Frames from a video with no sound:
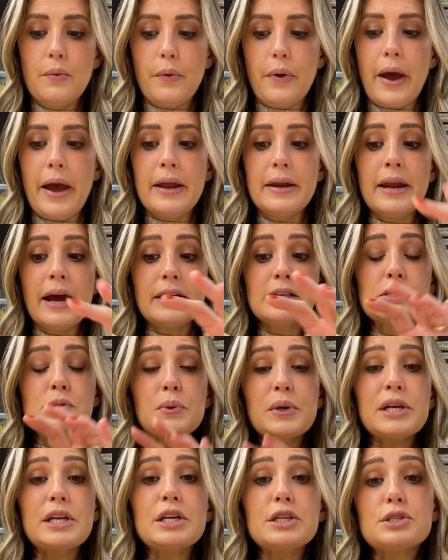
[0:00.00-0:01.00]
Okay, next
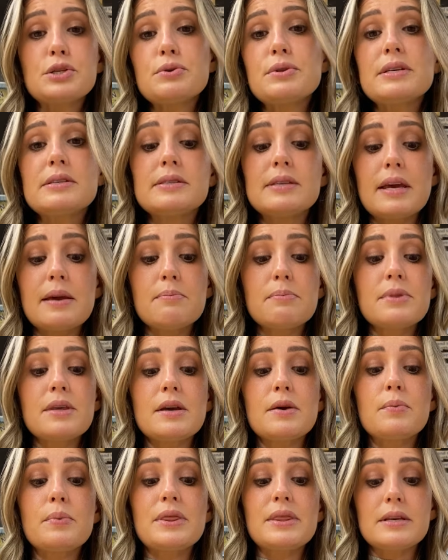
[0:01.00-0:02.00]
we're gonna do the same
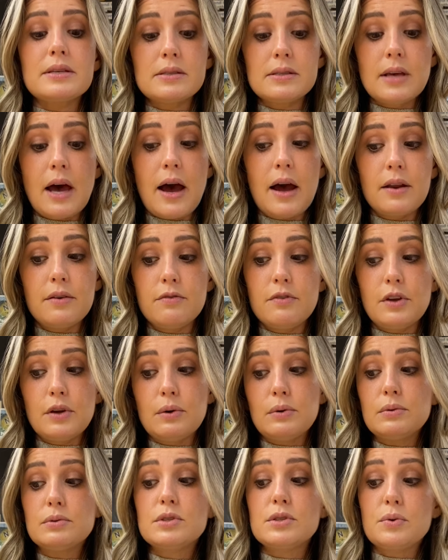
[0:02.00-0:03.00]
thing with the side
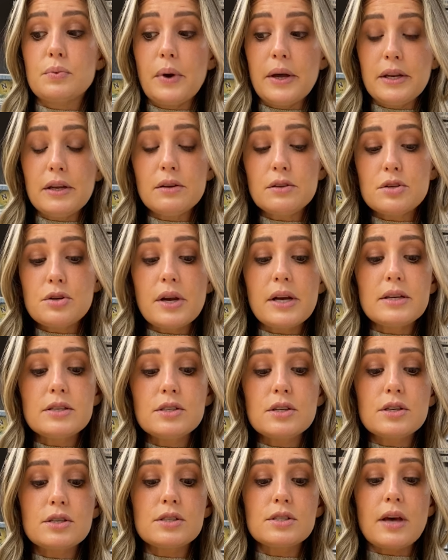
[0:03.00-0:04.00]
view. So when you
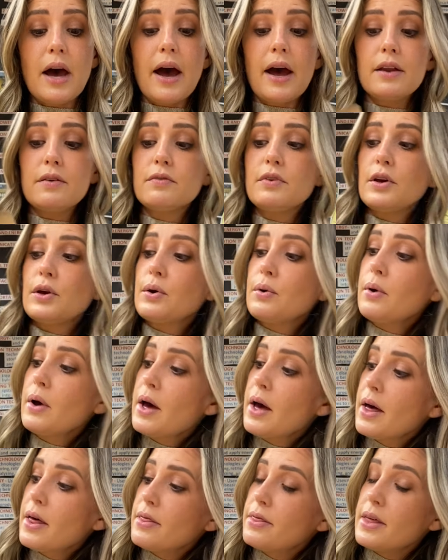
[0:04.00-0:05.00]
trace your side view,
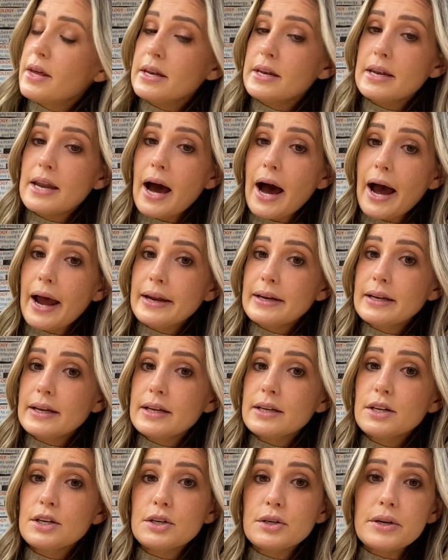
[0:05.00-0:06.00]
the
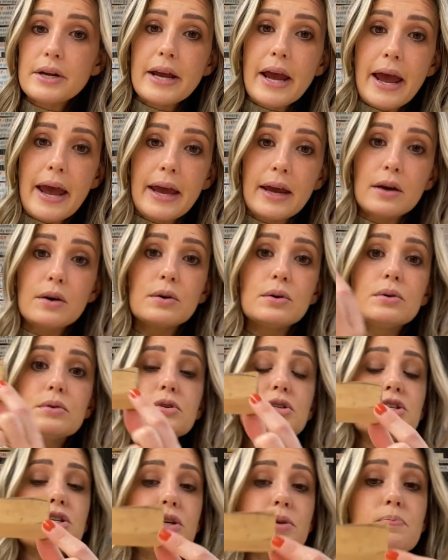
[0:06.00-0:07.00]
90-degree
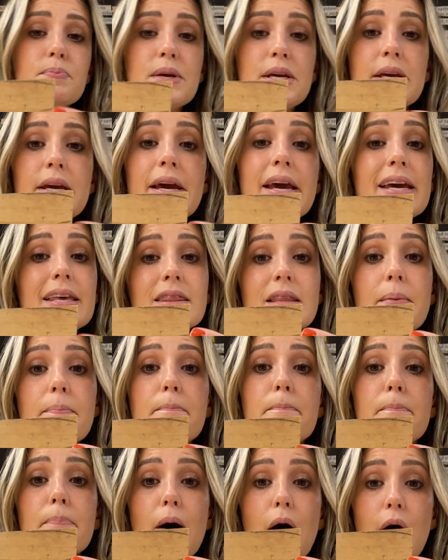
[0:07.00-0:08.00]
angle should be in the
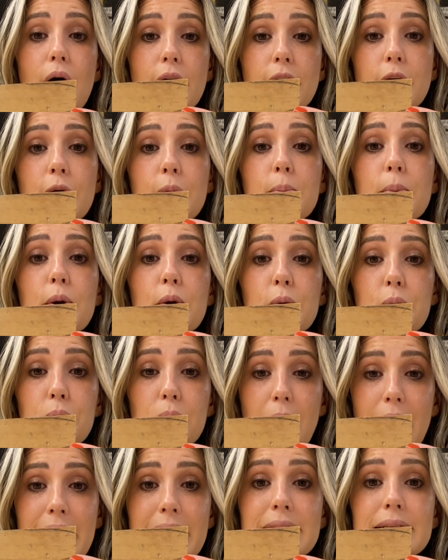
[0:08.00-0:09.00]
bottom
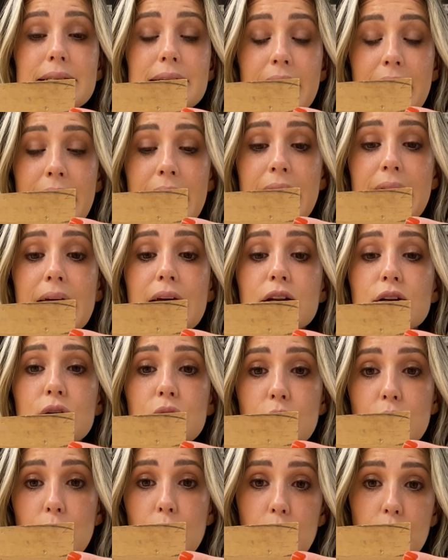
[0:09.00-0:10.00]
right-hand
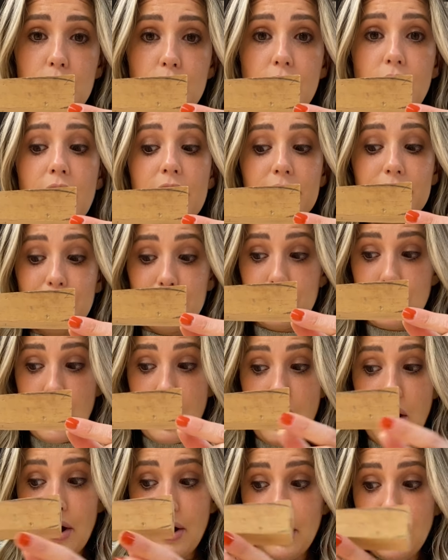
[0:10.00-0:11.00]
corner of your
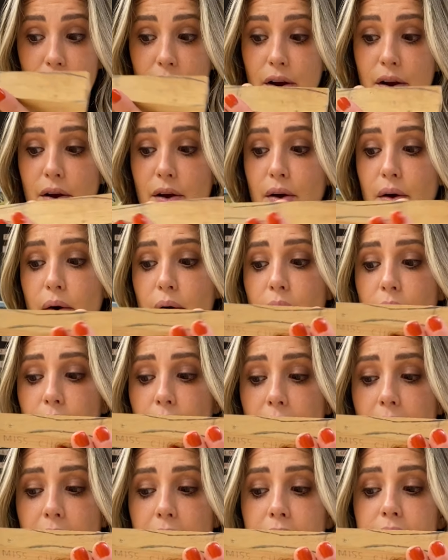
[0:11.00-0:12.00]
car.
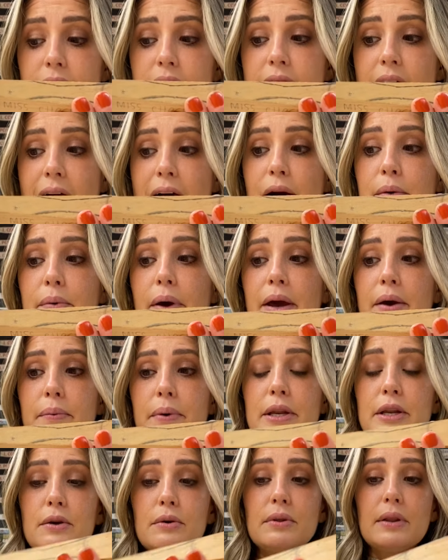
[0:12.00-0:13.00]
Okay, that way
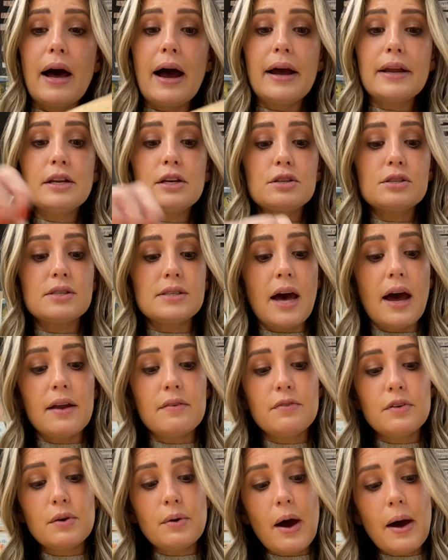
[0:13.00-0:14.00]
when you line your
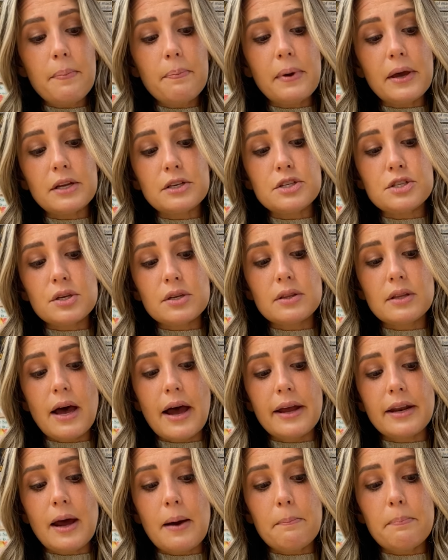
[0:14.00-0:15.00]
side view up, it should
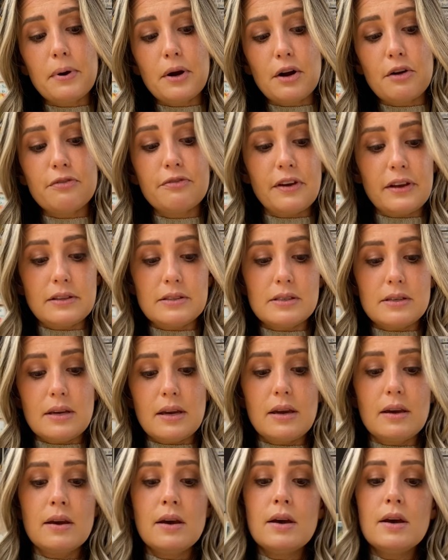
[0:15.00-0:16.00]
line up
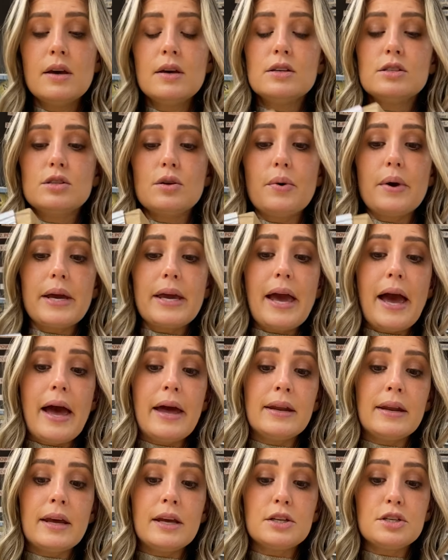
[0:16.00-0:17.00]
perfectly. So
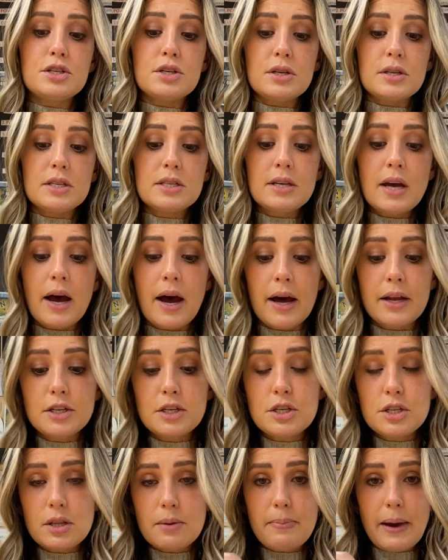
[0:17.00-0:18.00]
again, it should
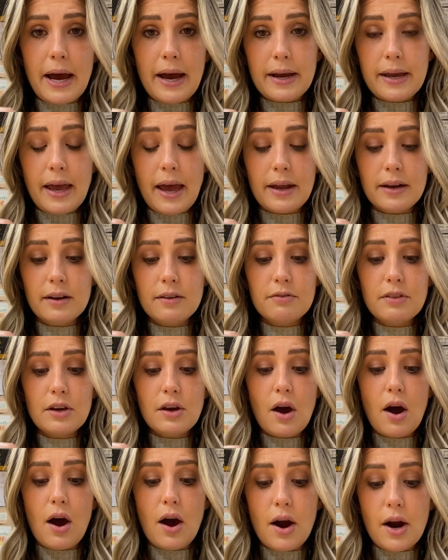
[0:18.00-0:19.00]
touch the back end of the
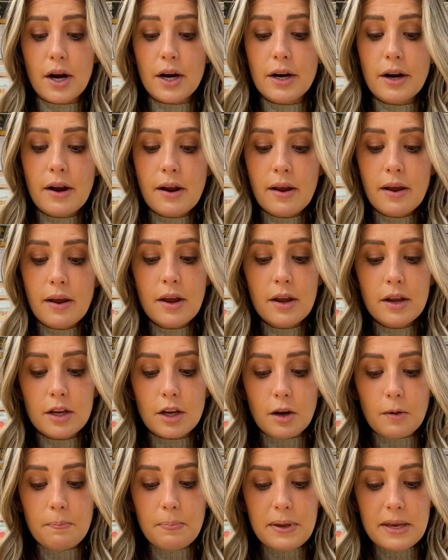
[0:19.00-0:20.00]
car.
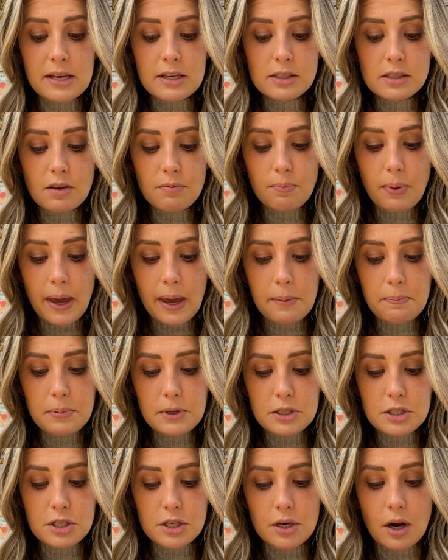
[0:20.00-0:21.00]
Your piece of
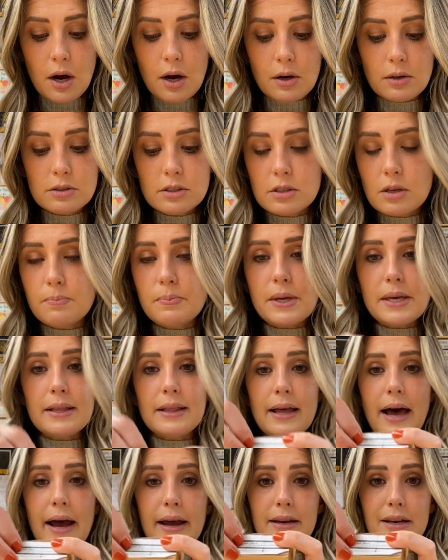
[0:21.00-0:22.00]
paper should also be
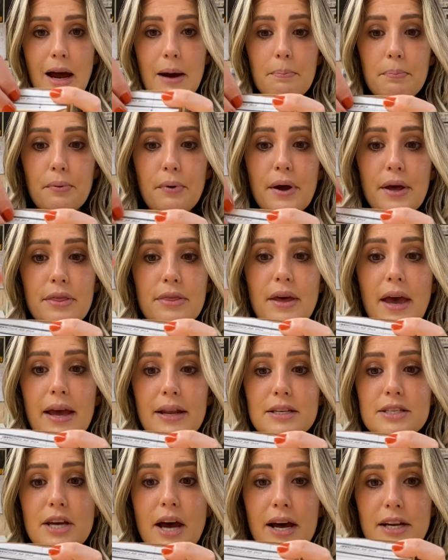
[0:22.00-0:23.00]
lined up with
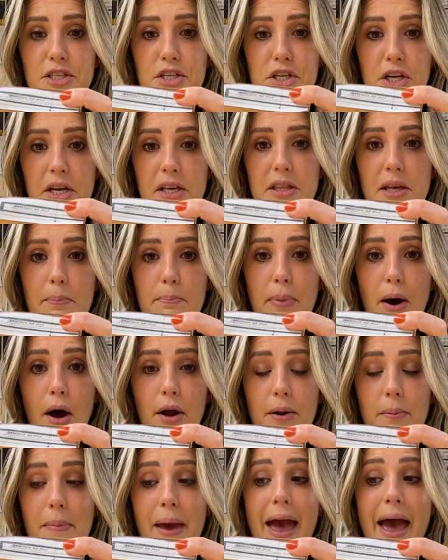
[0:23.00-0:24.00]
and touching the
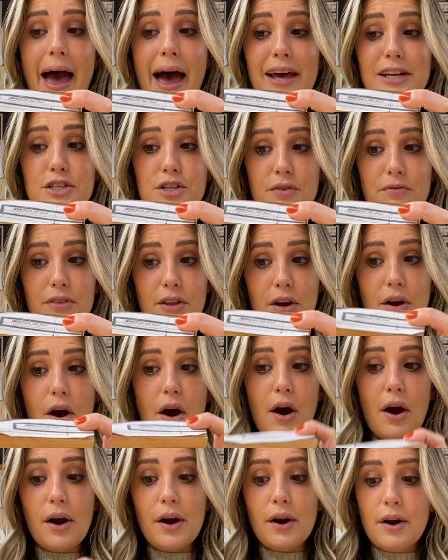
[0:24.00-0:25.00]
bottom edge of the
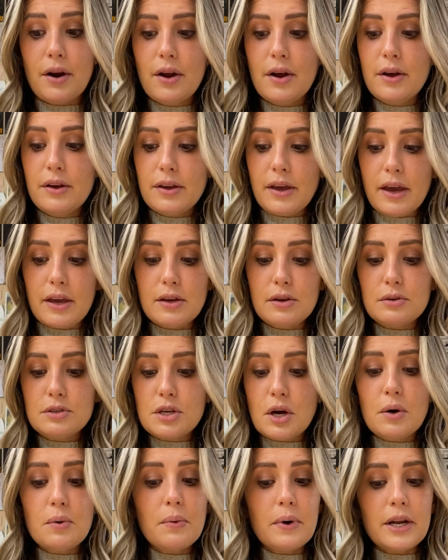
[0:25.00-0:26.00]
car. Okay, you
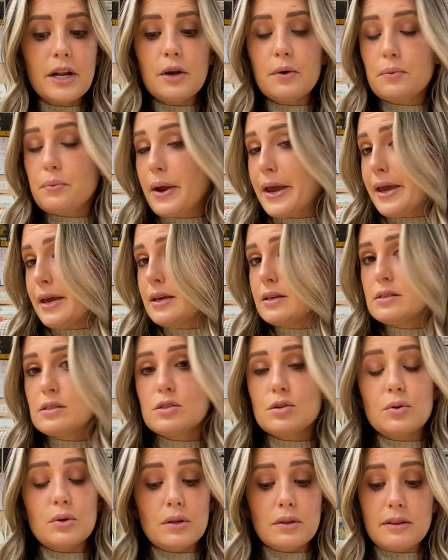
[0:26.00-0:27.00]
don't want it
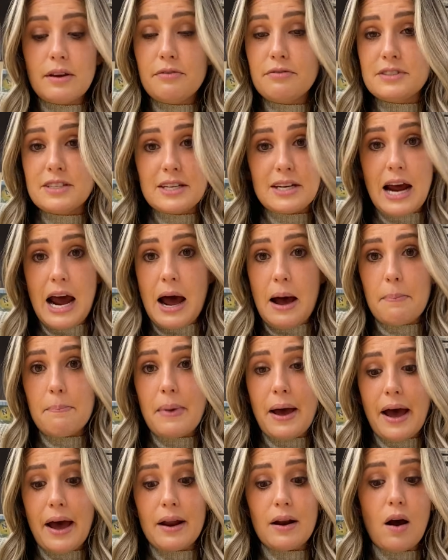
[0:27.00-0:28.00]
raised or lifted up
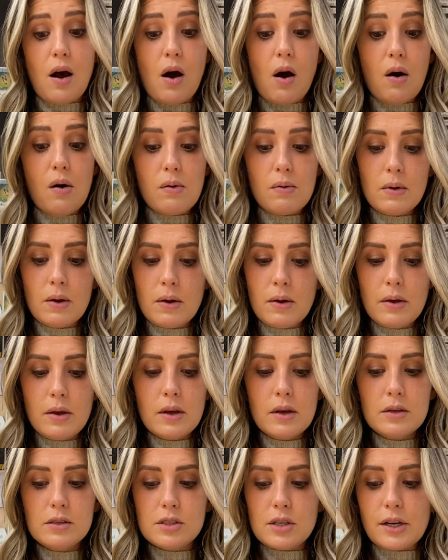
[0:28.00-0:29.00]
at all.
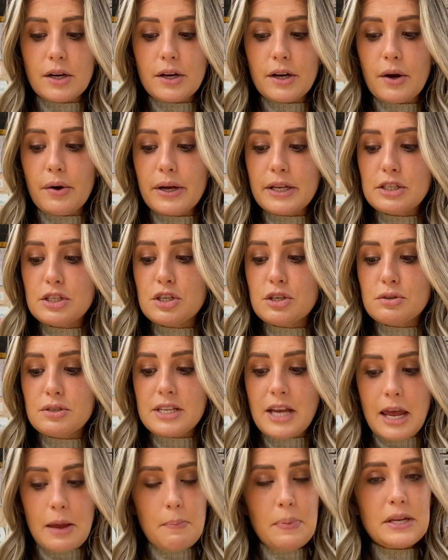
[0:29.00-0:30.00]
So you're going to
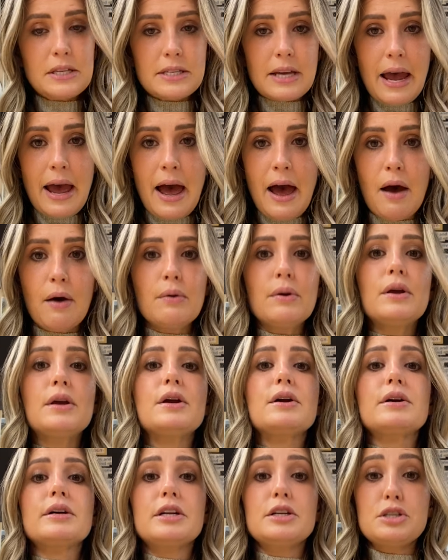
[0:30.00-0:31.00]
tape it down,
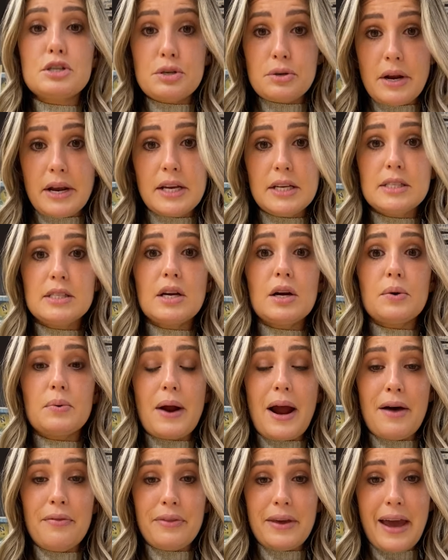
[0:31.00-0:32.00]
you're gonna trace
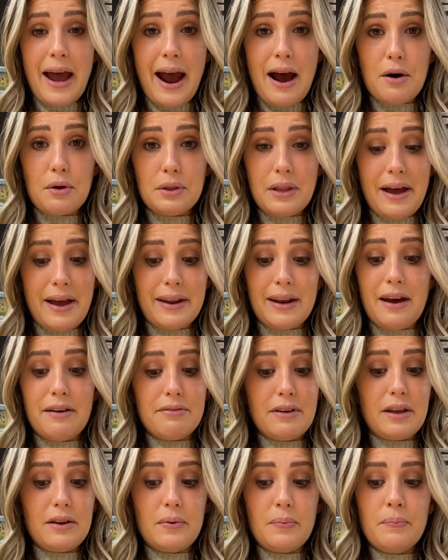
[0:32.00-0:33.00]
around the outline
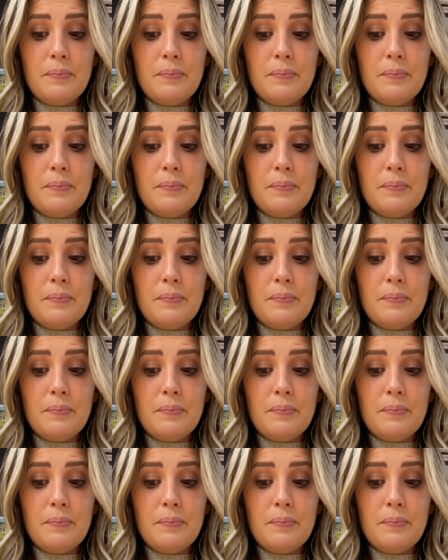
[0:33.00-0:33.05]
of it.